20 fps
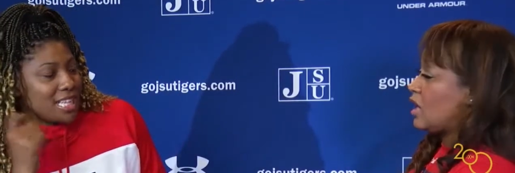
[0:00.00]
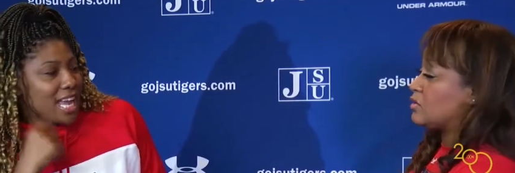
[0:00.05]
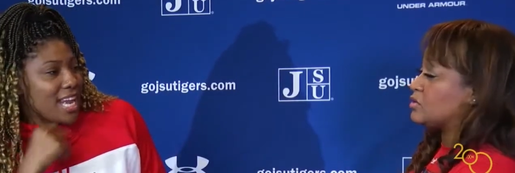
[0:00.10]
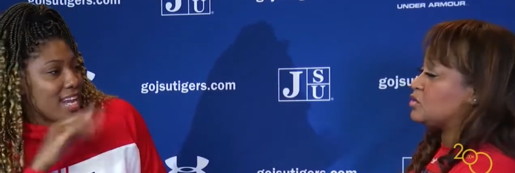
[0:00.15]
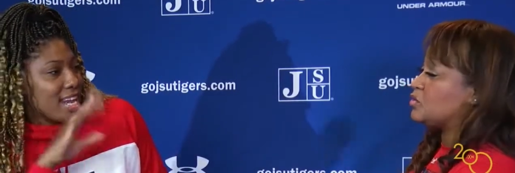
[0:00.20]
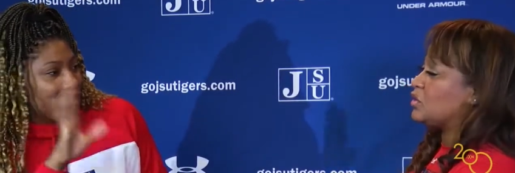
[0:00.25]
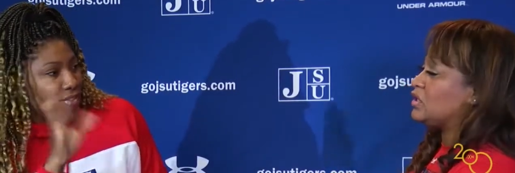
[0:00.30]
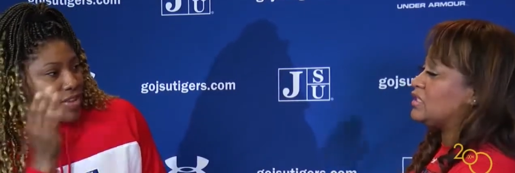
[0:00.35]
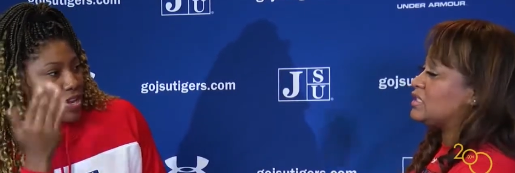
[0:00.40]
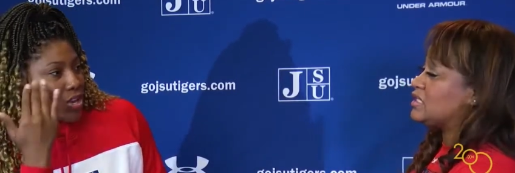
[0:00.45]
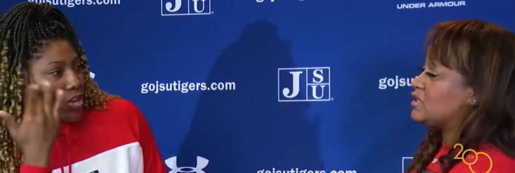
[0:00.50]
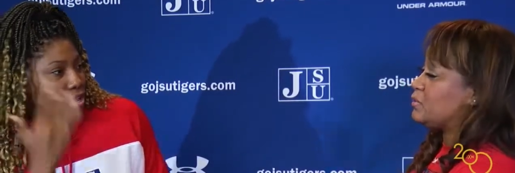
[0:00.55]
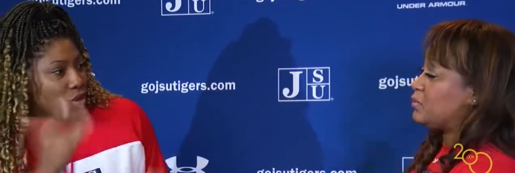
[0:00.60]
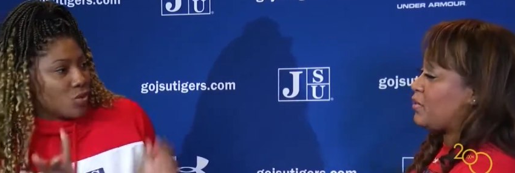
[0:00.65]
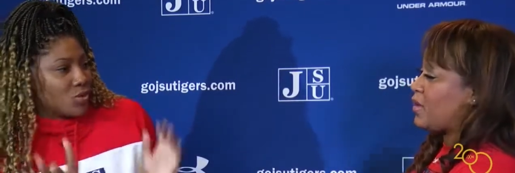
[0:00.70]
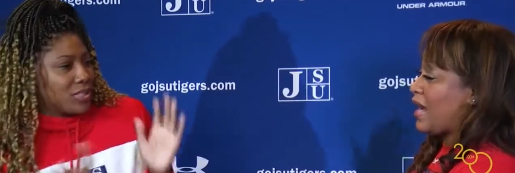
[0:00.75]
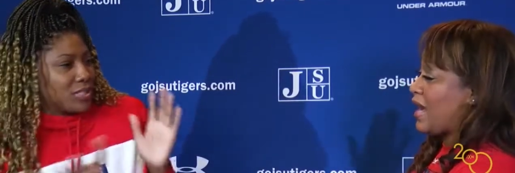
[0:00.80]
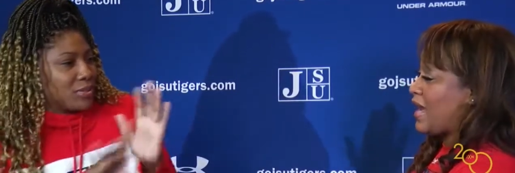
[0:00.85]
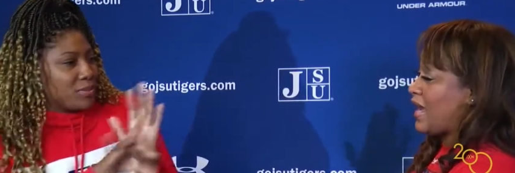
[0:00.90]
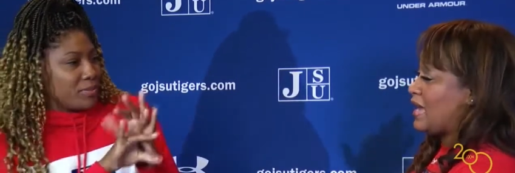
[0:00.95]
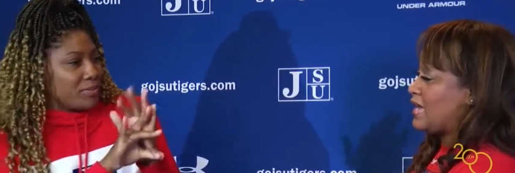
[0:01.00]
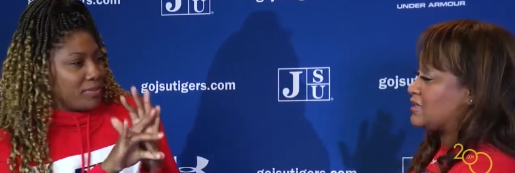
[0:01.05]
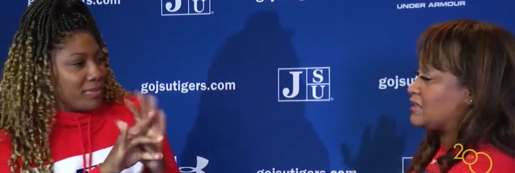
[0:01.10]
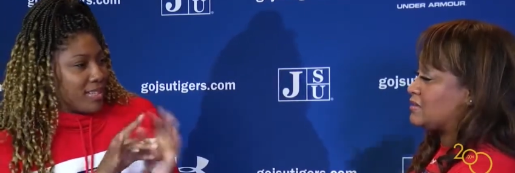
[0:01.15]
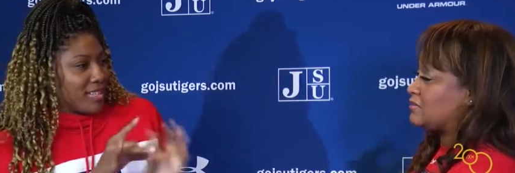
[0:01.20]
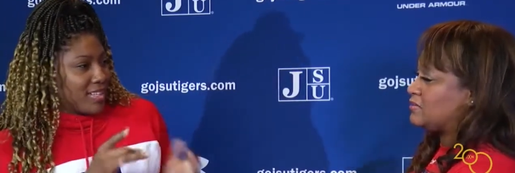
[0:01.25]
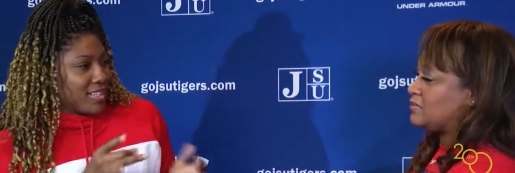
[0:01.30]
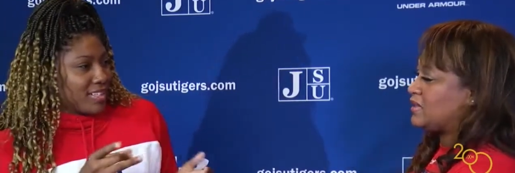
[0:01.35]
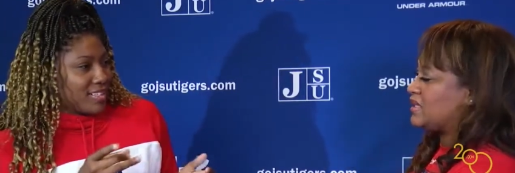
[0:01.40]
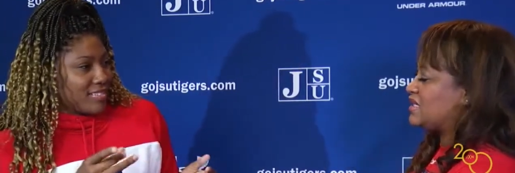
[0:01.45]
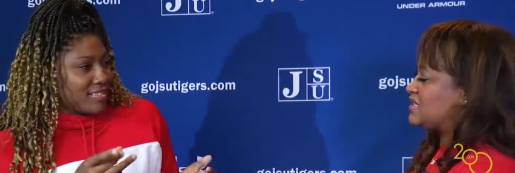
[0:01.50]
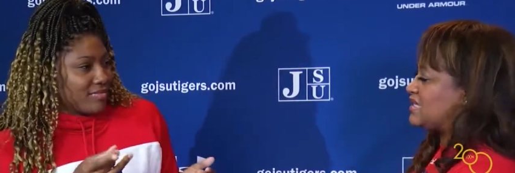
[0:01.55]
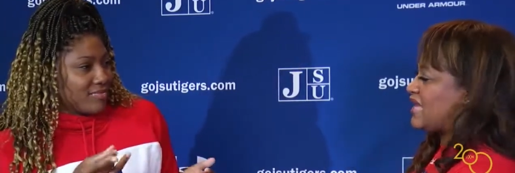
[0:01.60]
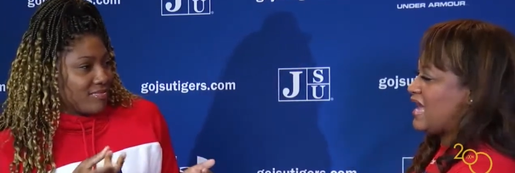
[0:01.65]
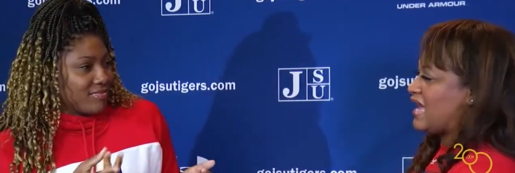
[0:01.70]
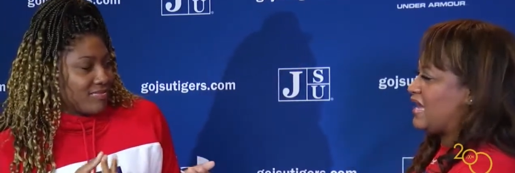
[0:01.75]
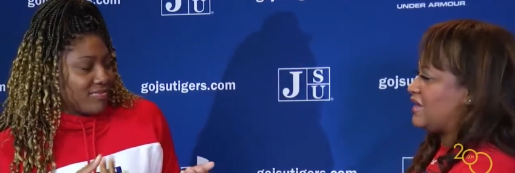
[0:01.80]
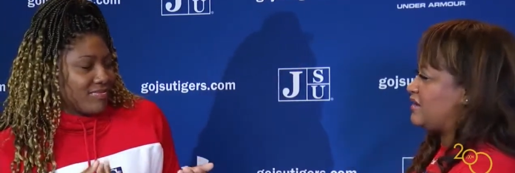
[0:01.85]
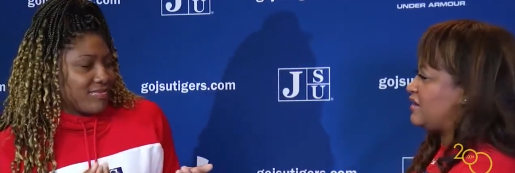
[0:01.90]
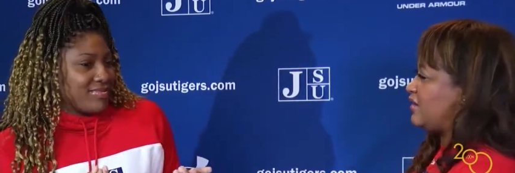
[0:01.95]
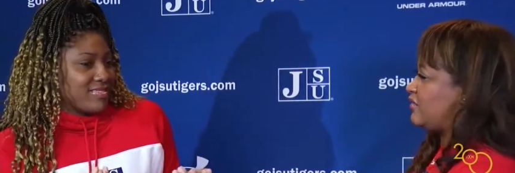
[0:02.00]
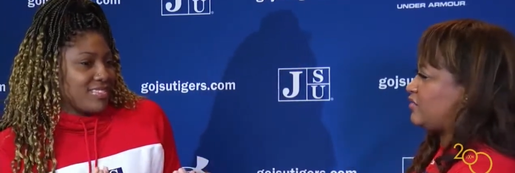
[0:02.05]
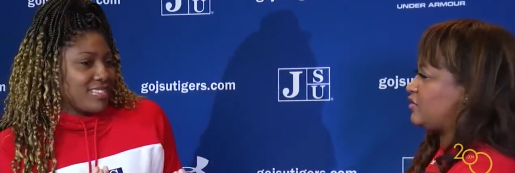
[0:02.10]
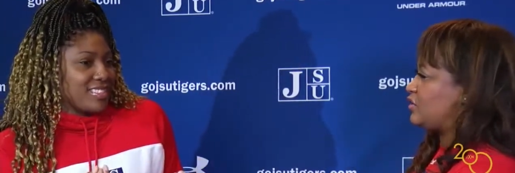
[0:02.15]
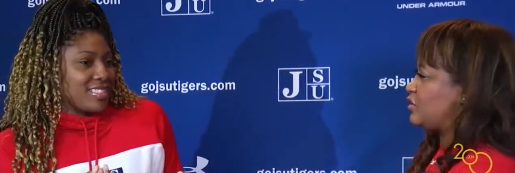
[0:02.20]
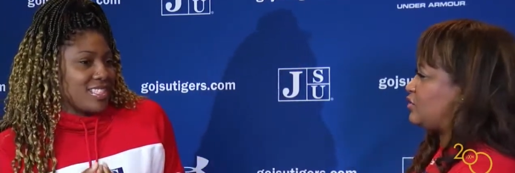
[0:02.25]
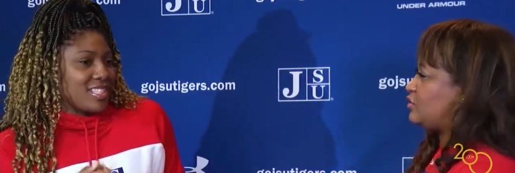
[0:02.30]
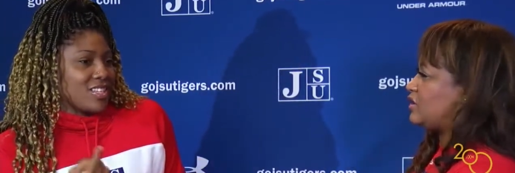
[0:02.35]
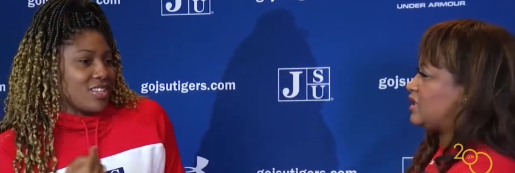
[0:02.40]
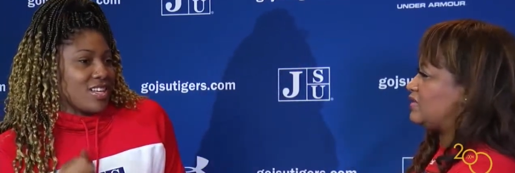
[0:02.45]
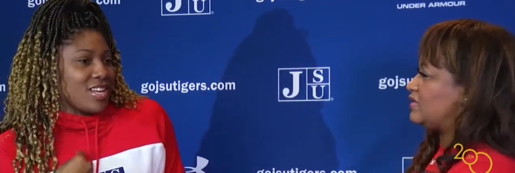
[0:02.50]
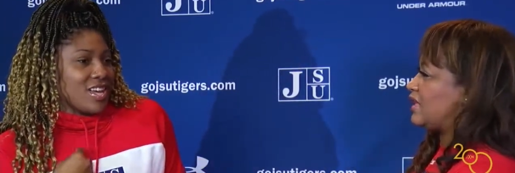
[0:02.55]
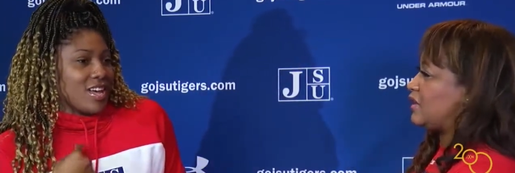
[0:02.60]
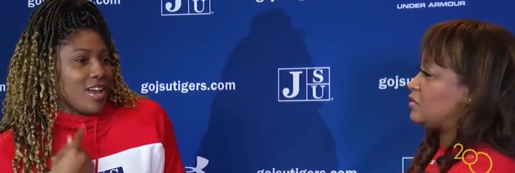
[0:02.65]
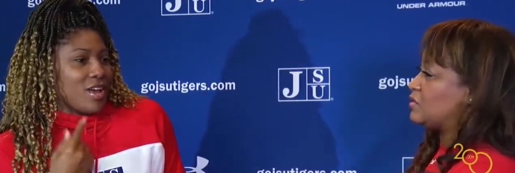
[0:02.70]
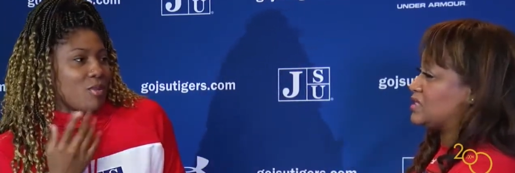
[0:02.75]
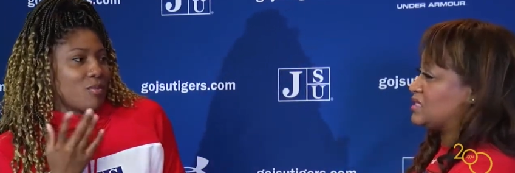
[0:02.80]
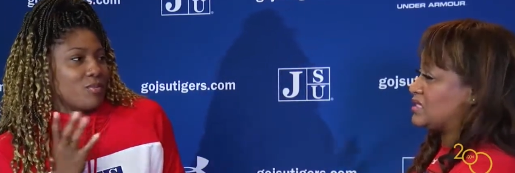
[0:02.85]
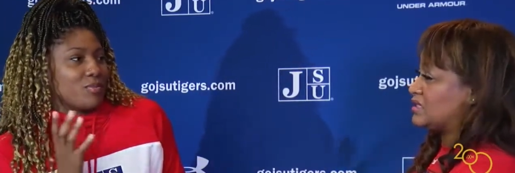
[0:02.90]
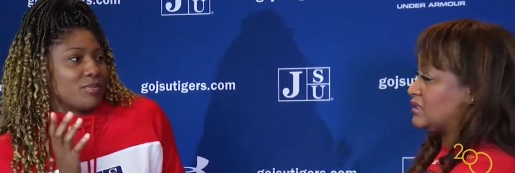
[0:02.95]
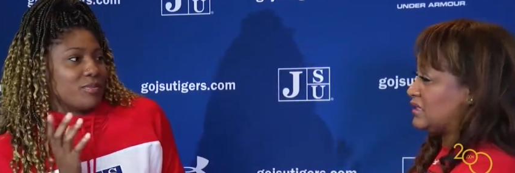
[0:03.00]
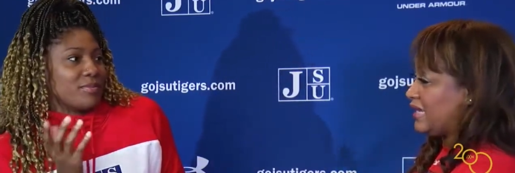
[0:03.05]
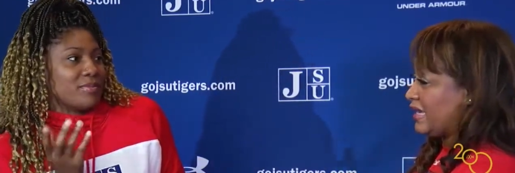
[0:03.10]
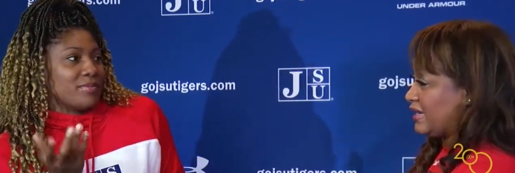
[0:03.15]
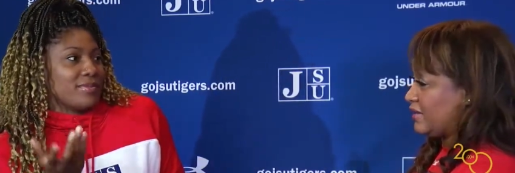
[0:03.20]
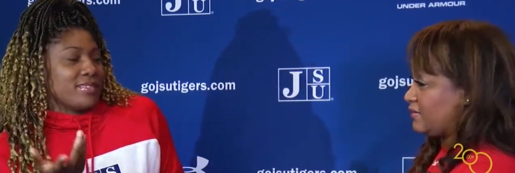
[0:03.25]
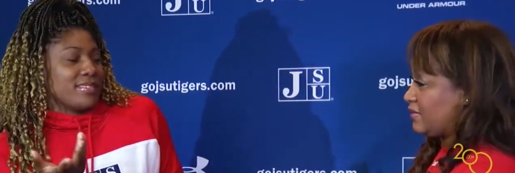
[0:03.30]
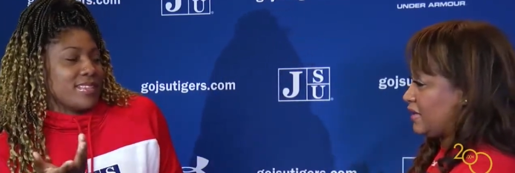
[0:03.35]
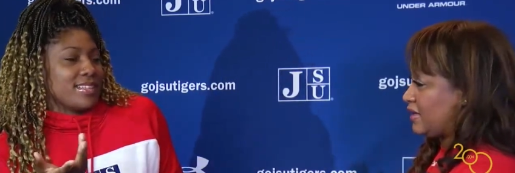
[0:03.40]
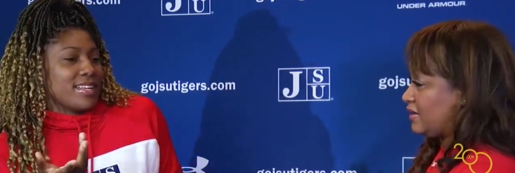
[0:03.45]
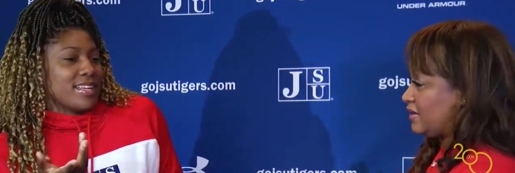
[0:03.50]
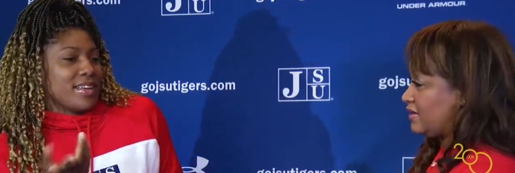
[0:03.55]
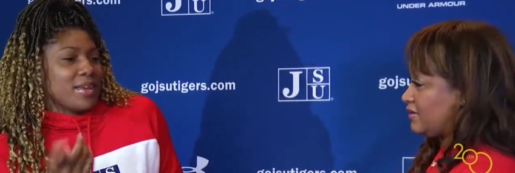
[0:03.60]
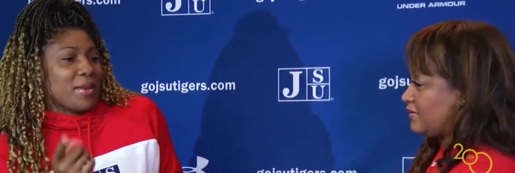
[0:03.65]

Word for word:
Speaker 1: I was really surprised because I never knew that they would select me.